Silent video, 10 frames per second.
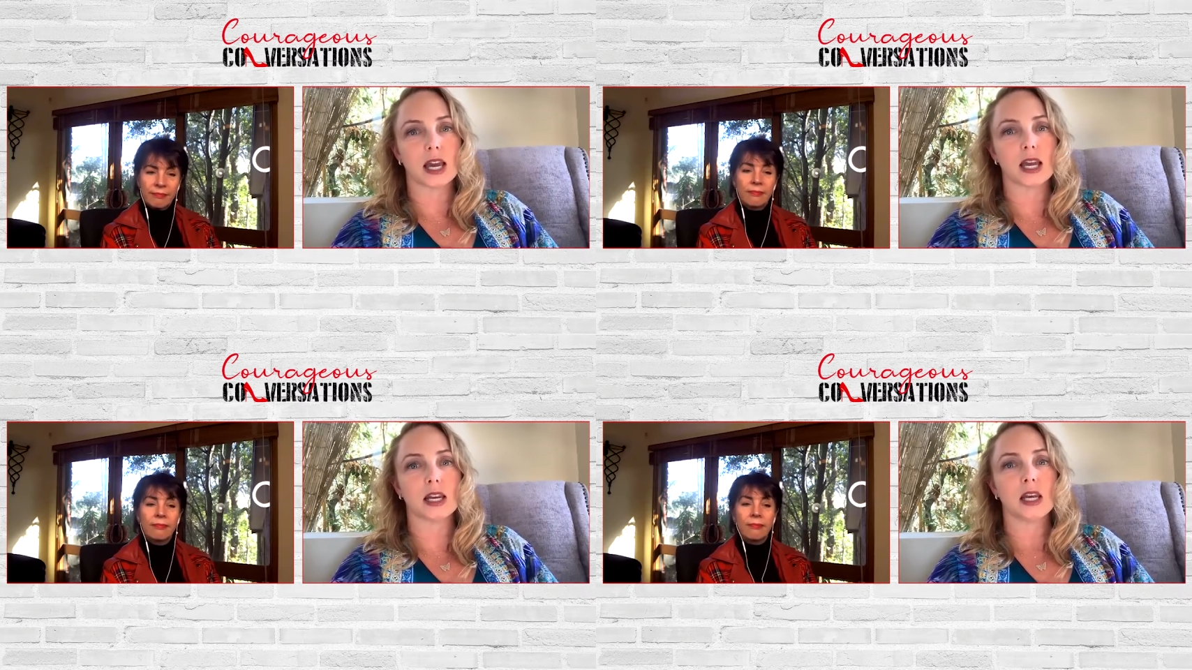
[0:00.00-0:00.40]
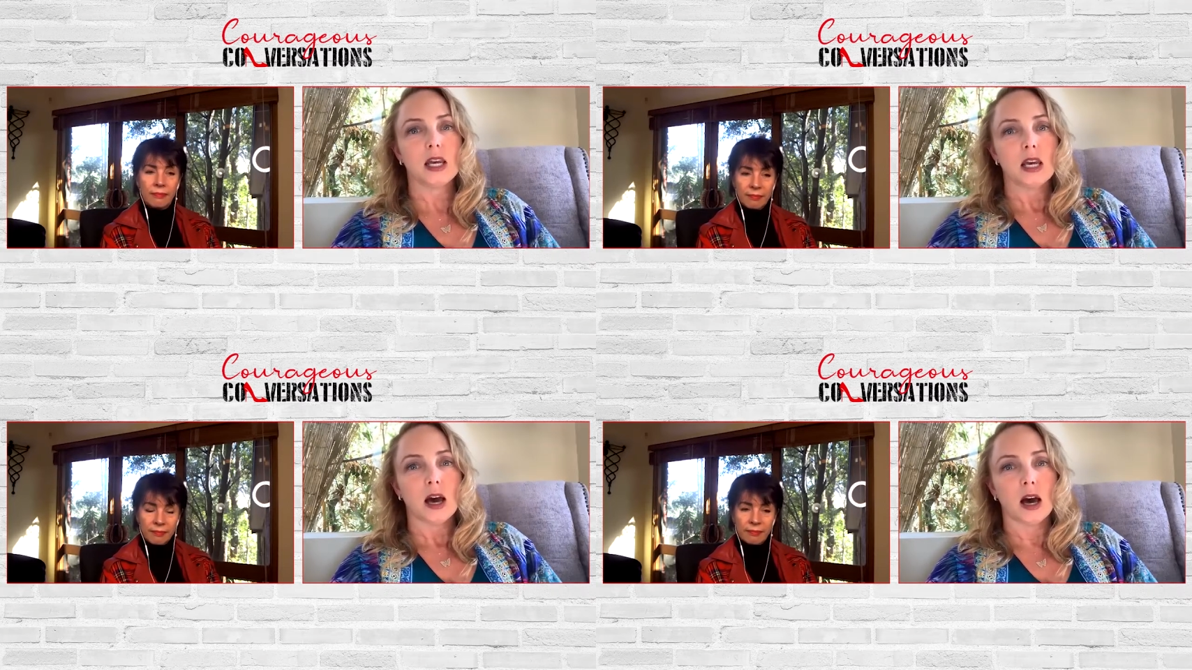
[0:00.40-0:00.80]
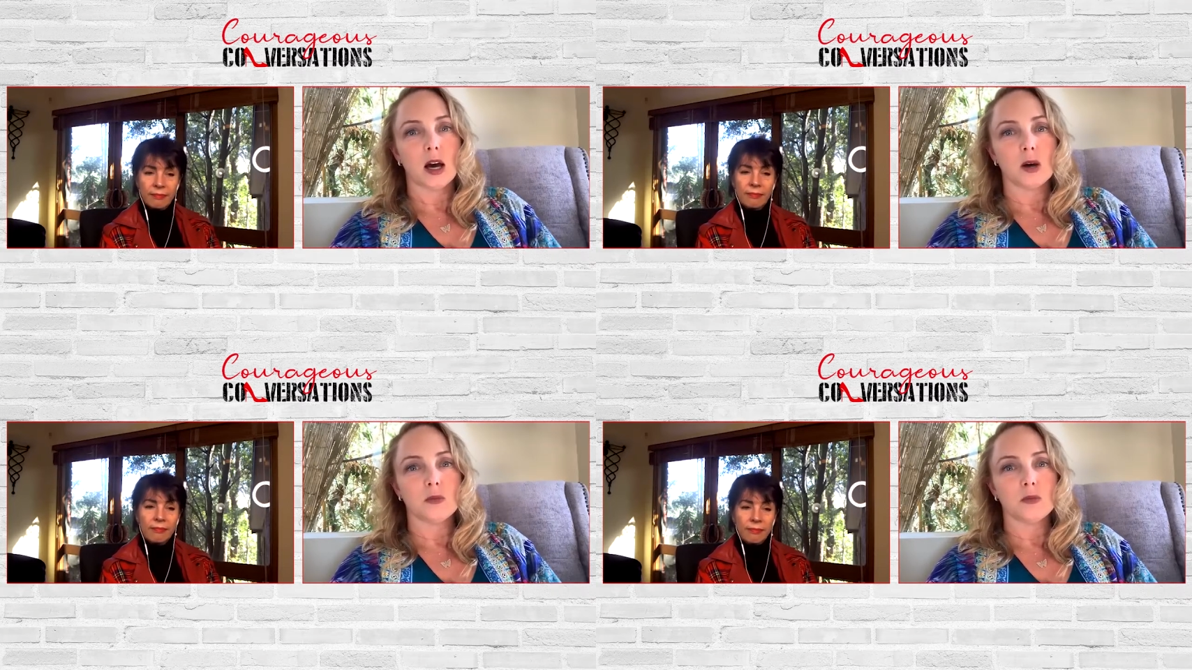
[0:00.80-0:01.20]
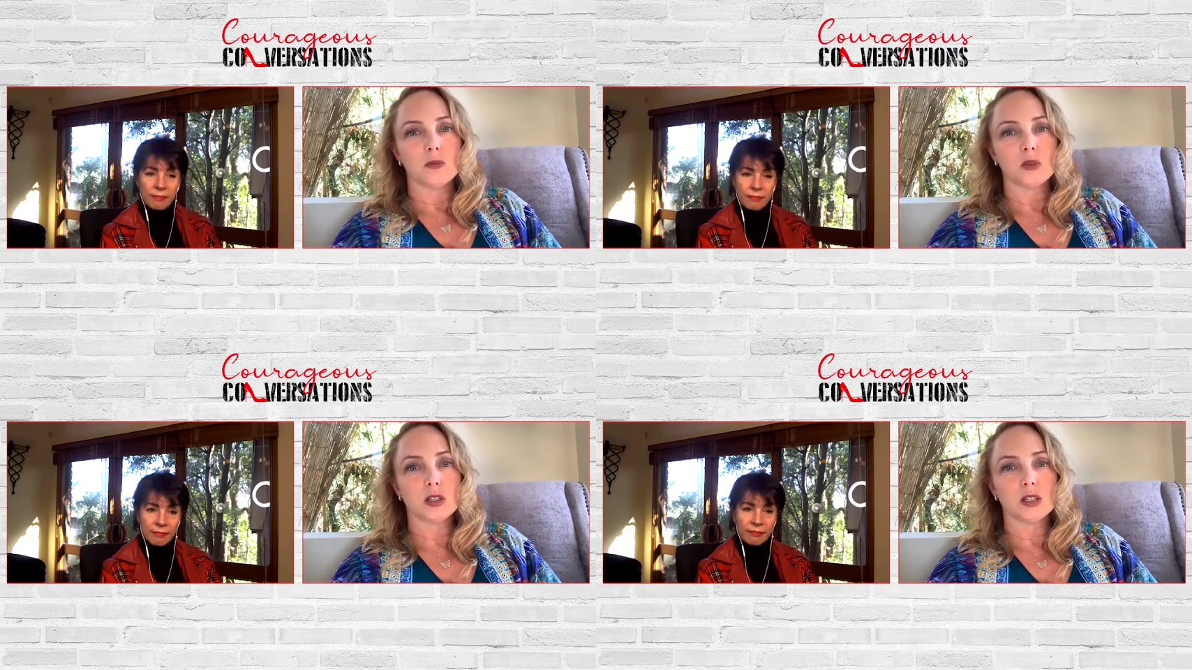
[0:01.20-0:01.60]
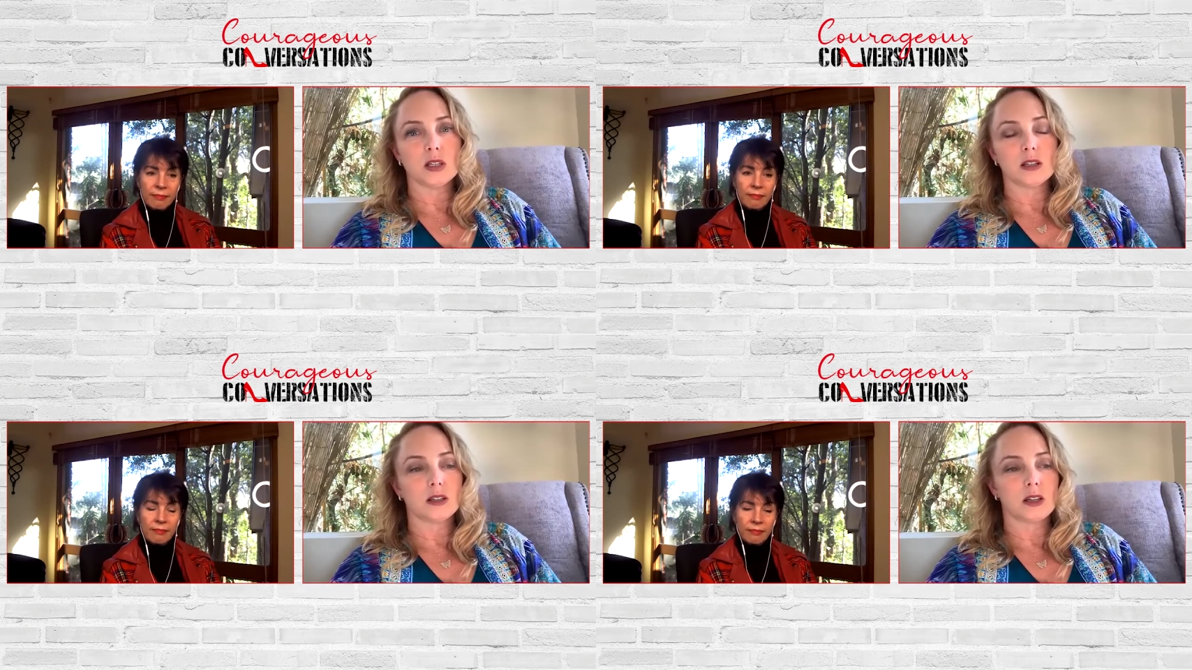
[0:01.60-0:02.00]
Speaker 1: And um, just to
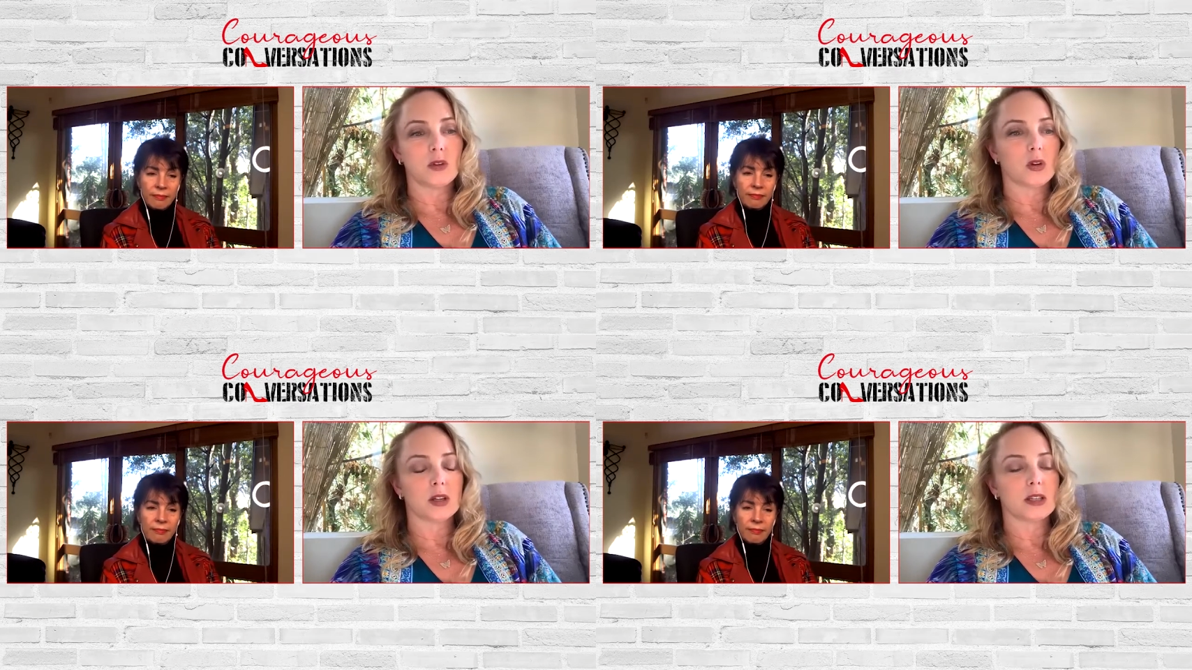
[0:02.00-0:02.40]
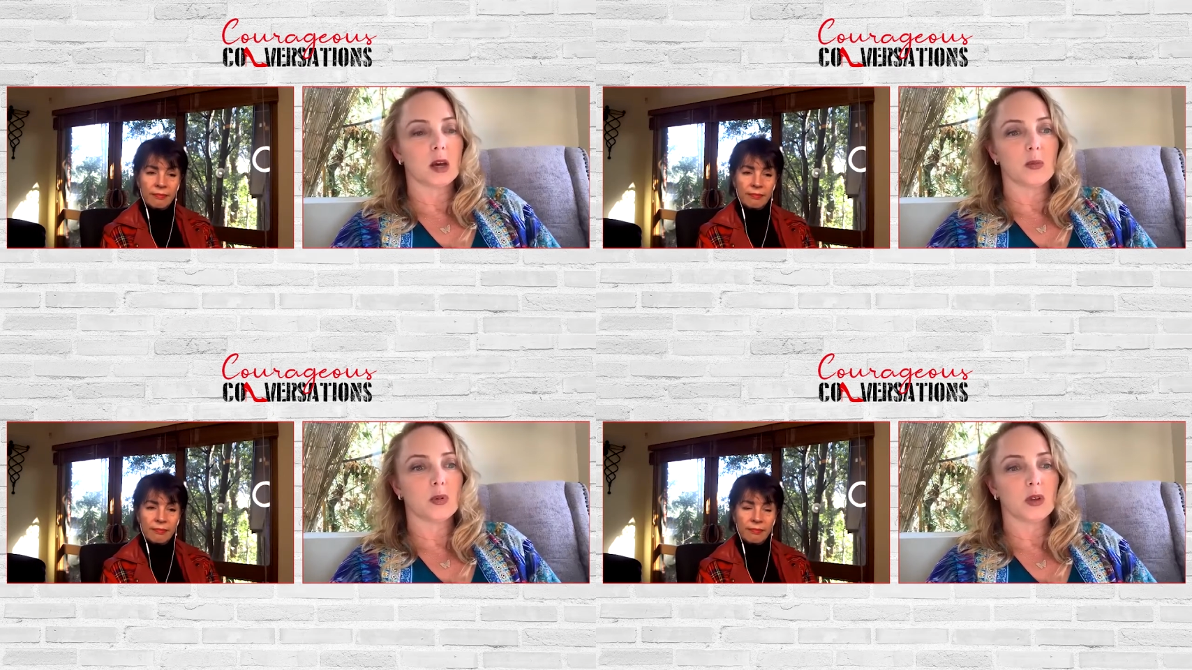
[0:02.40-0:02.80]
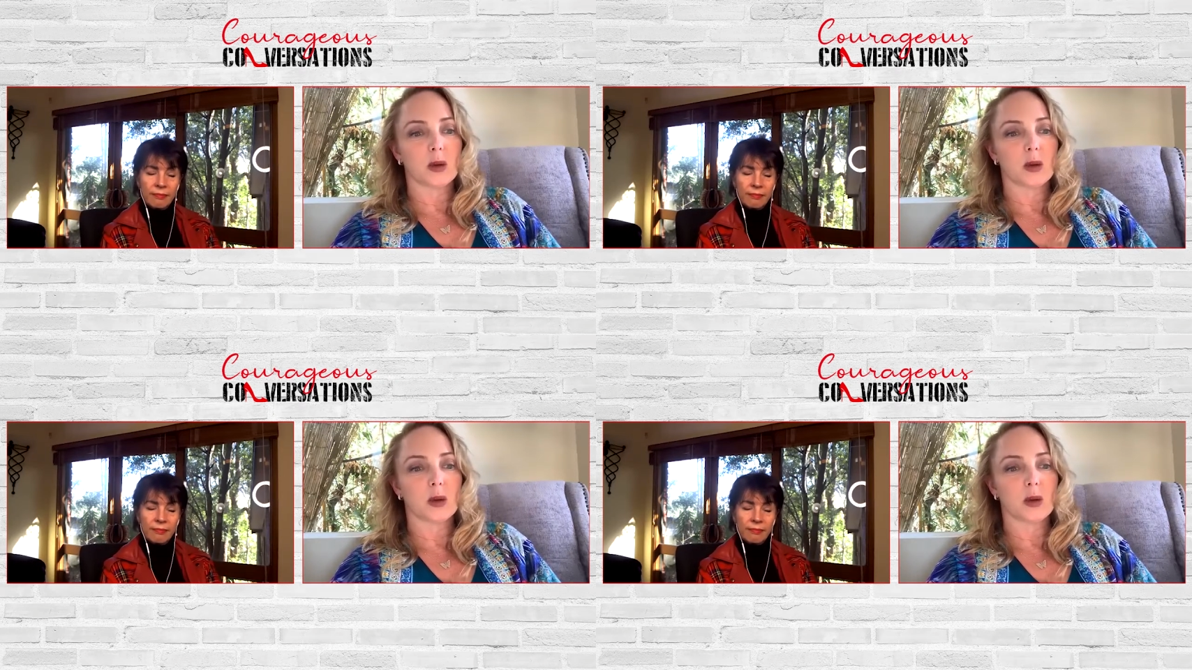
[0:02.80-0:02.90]
give you an example,